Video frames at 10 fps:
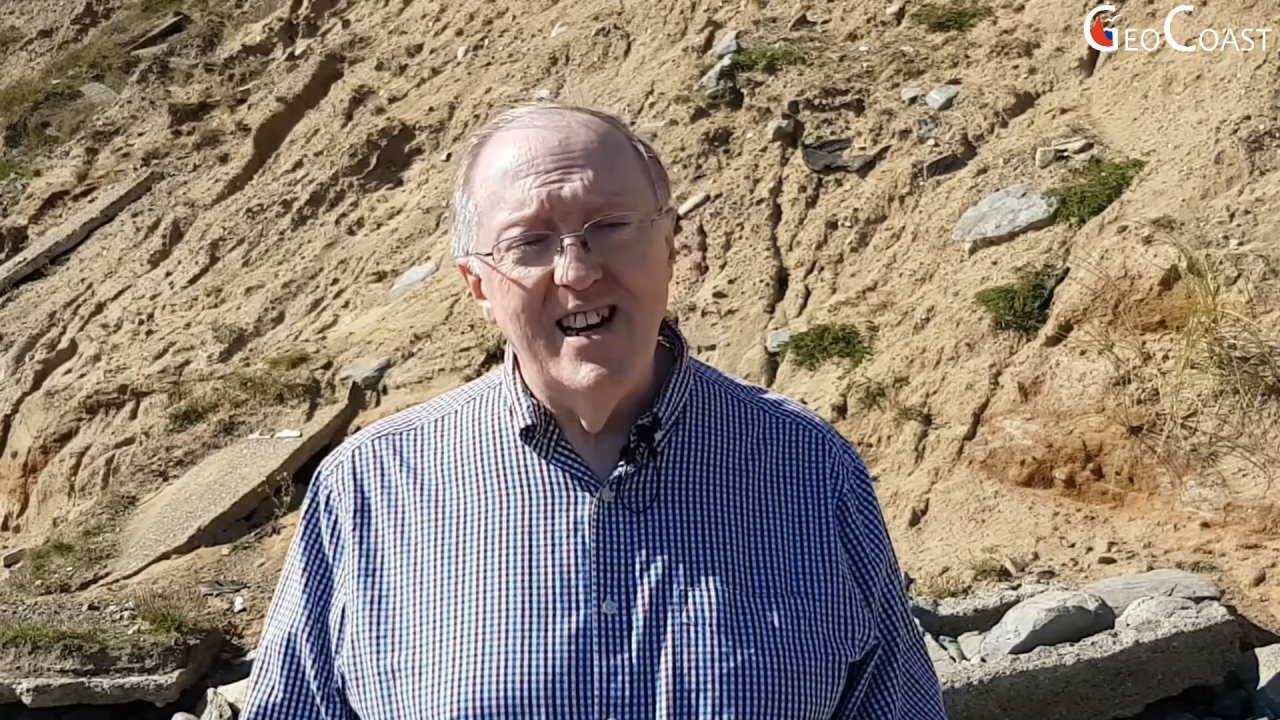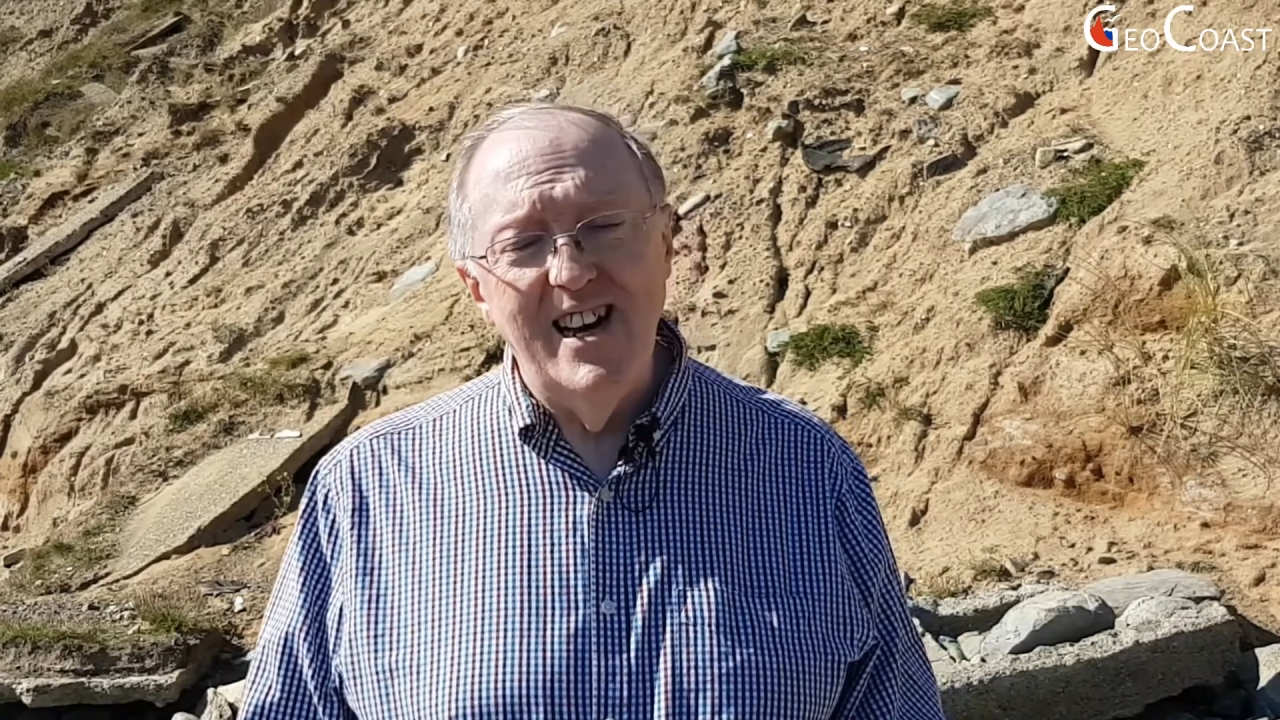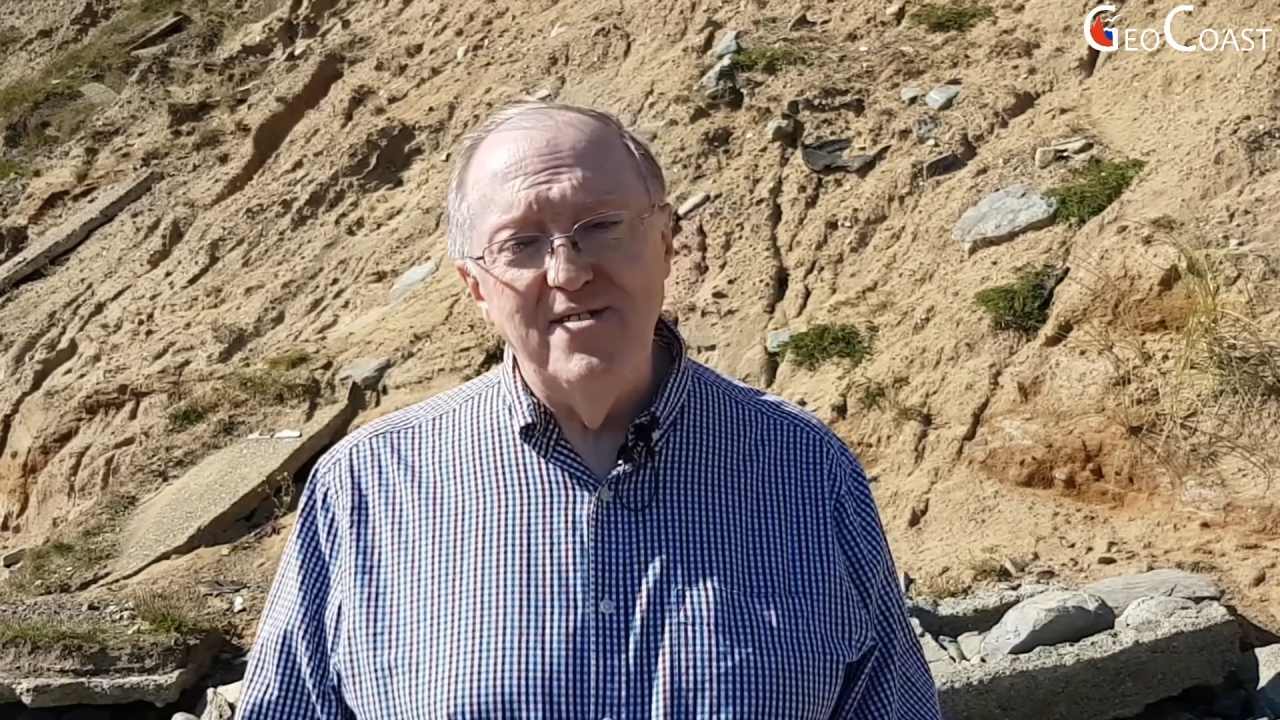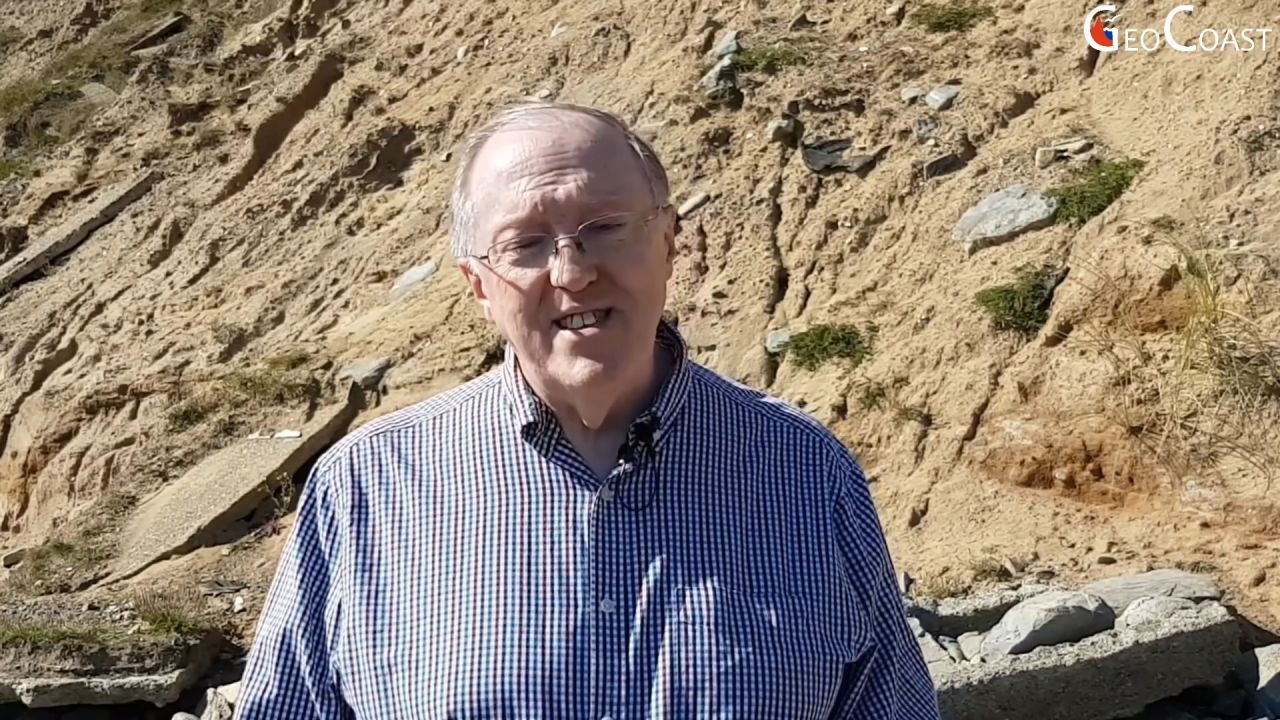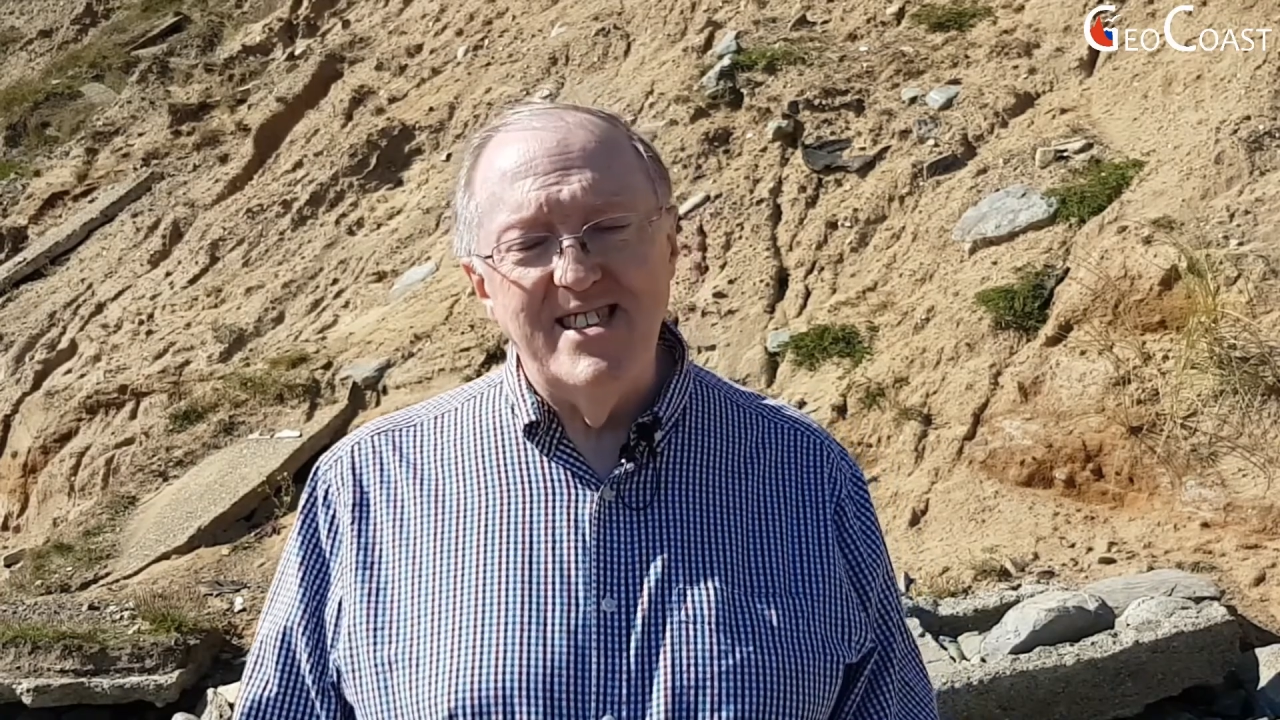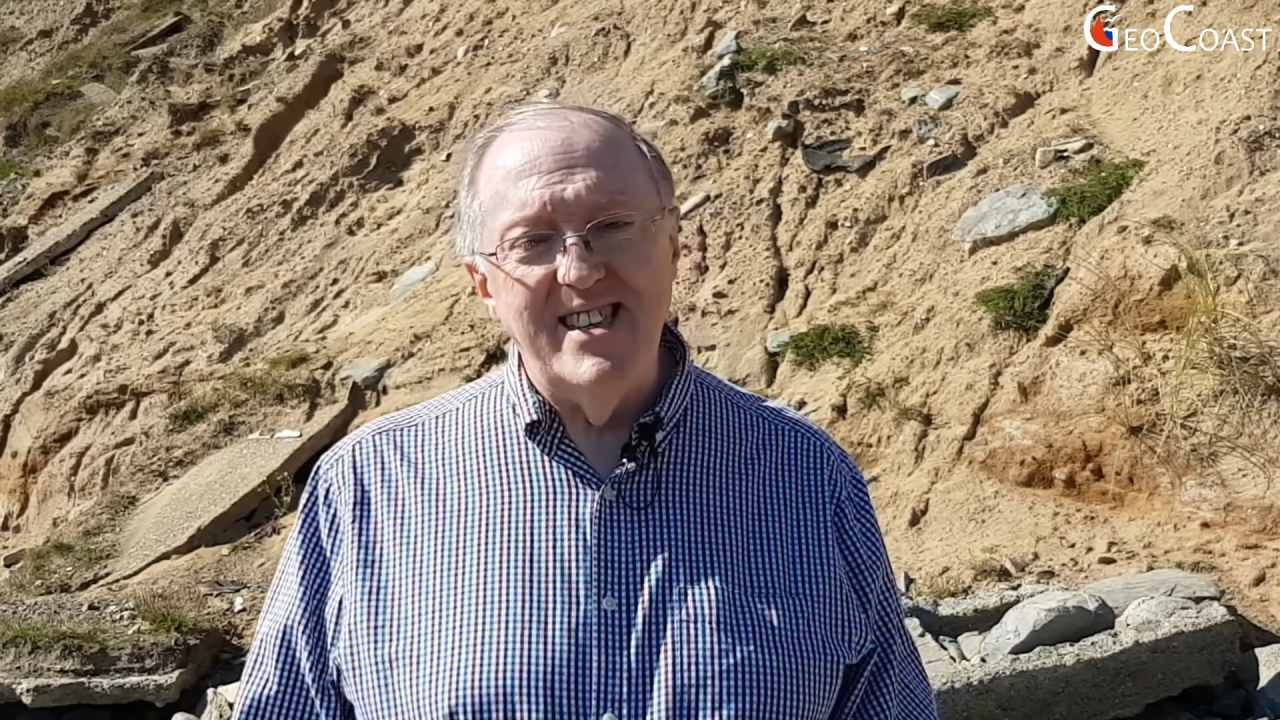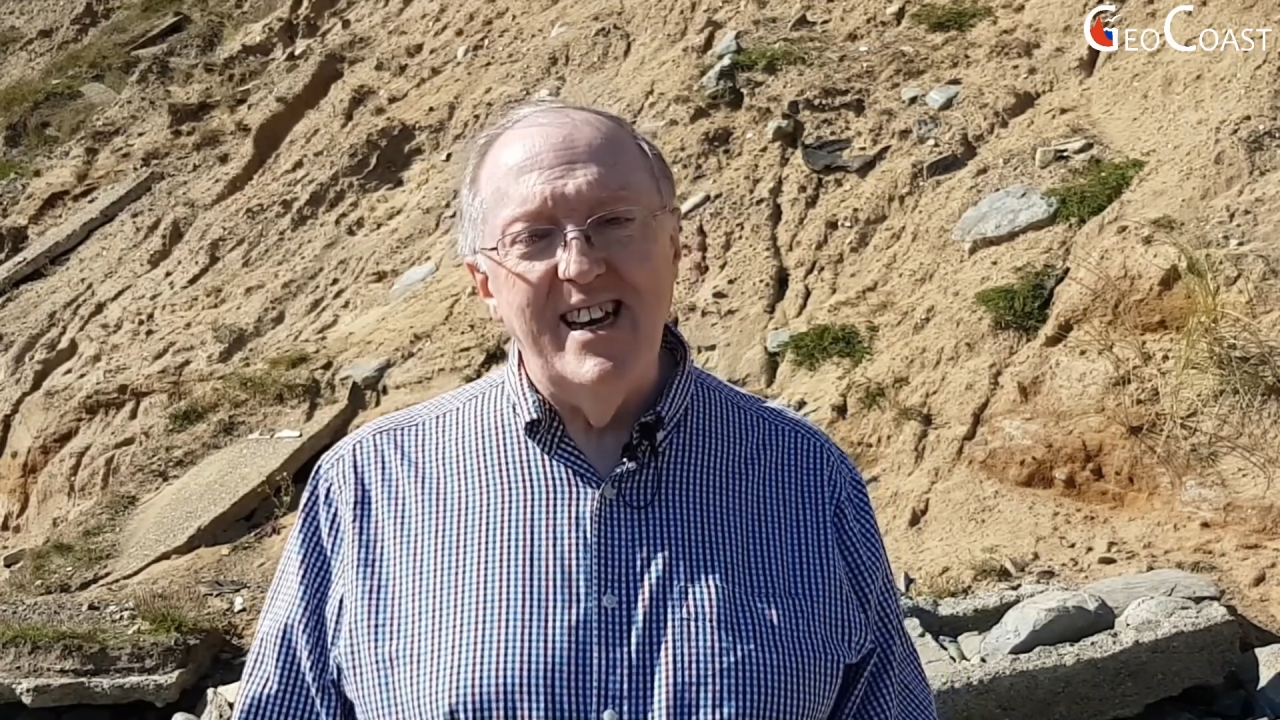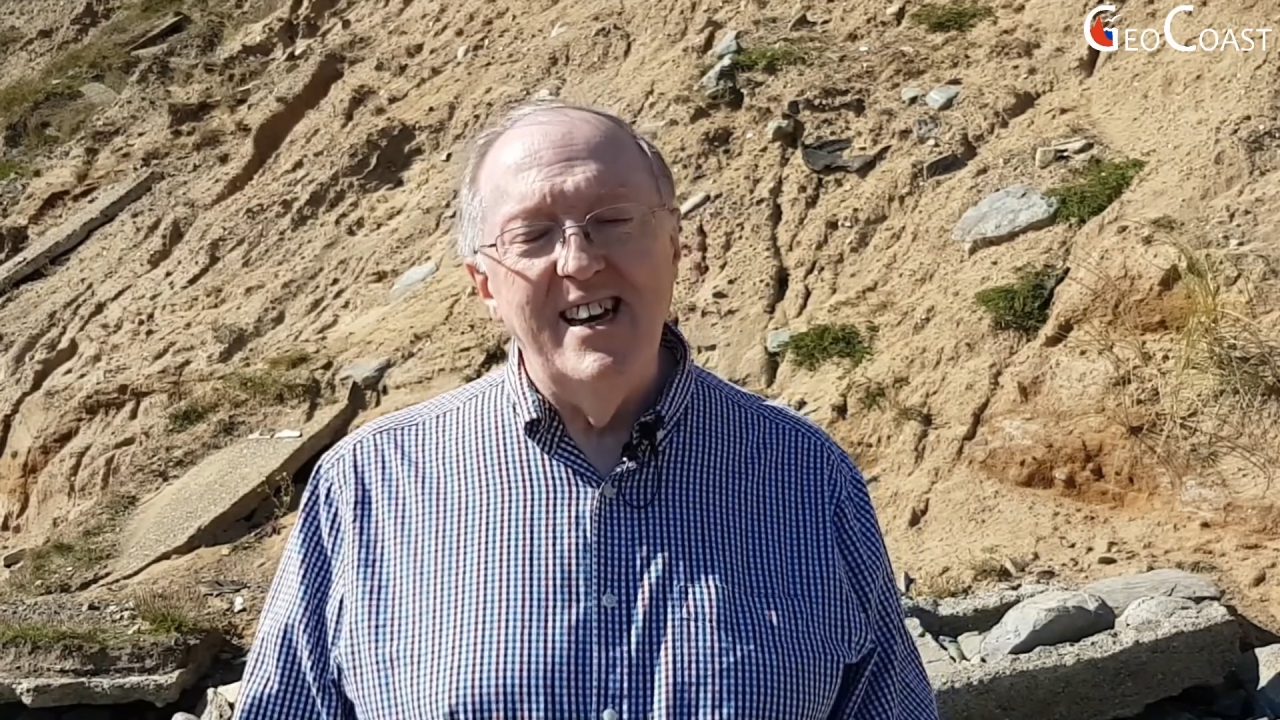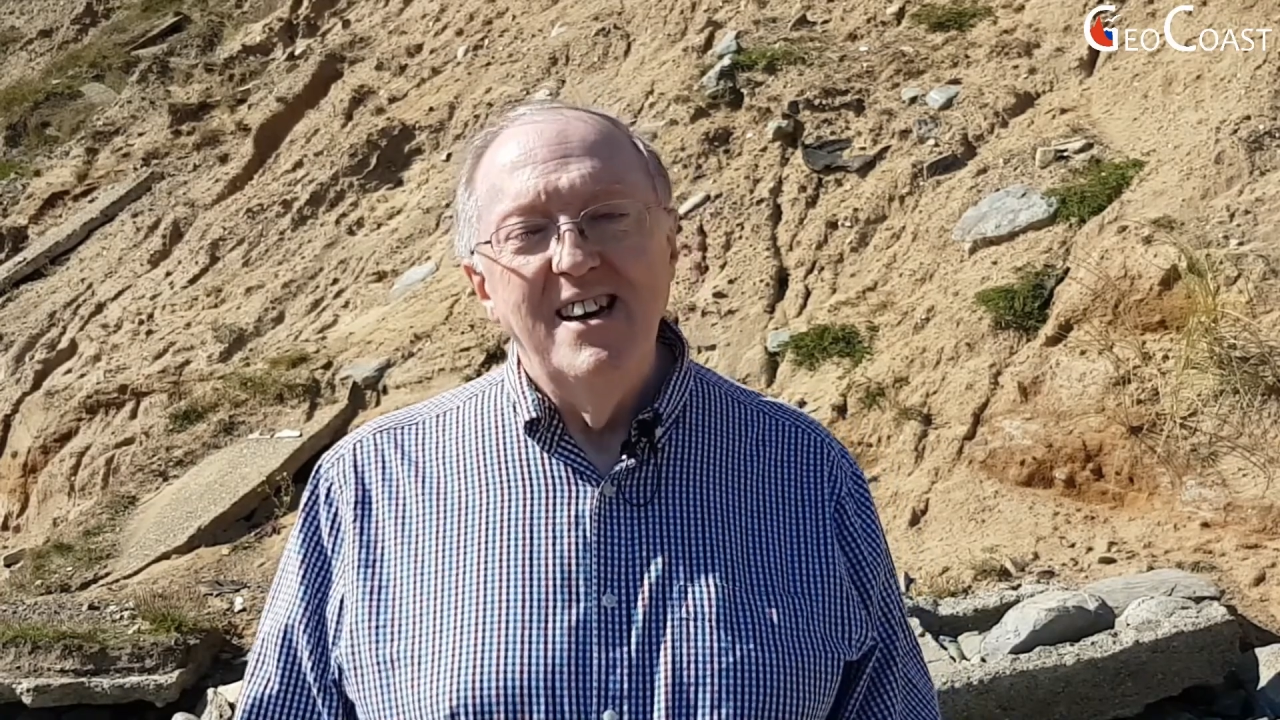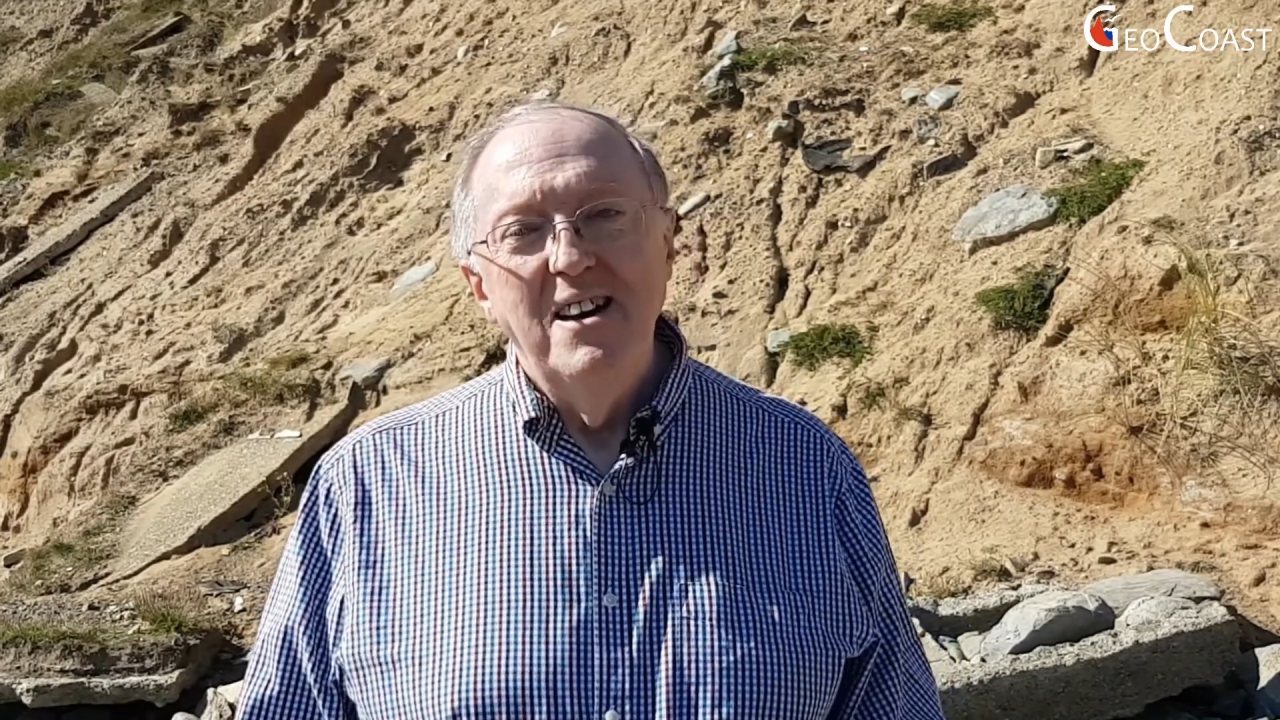I have to
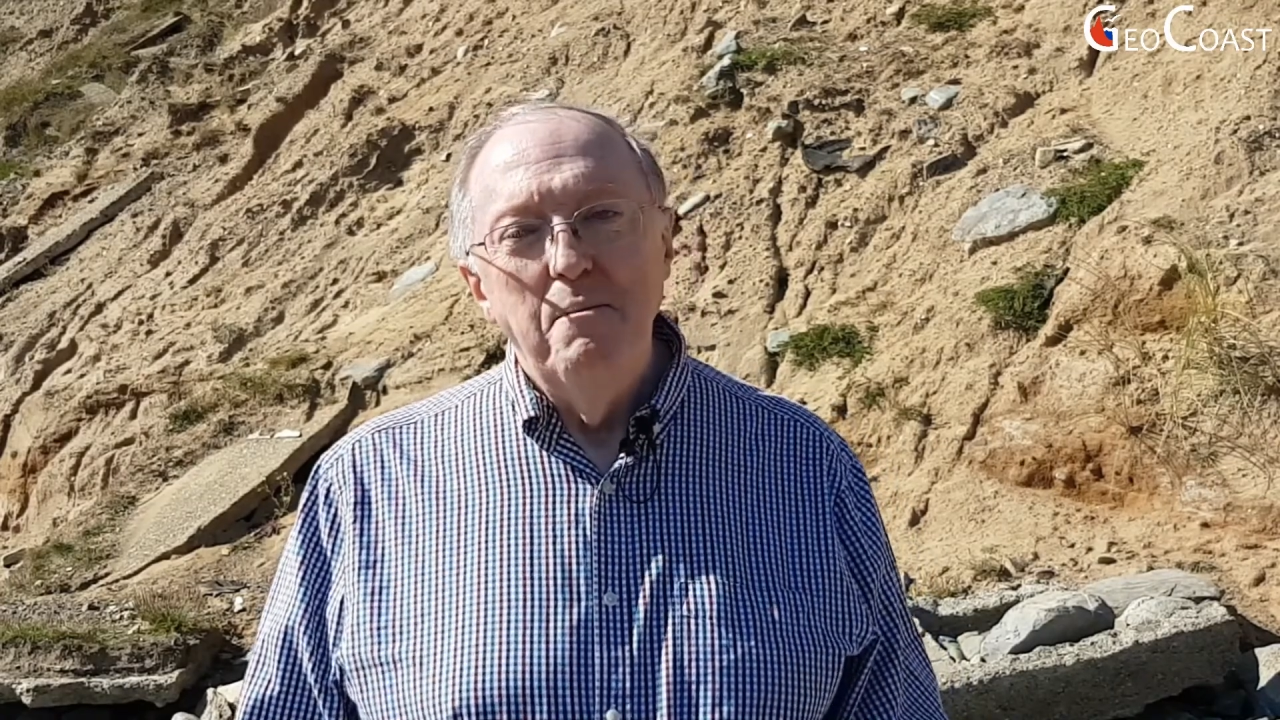say,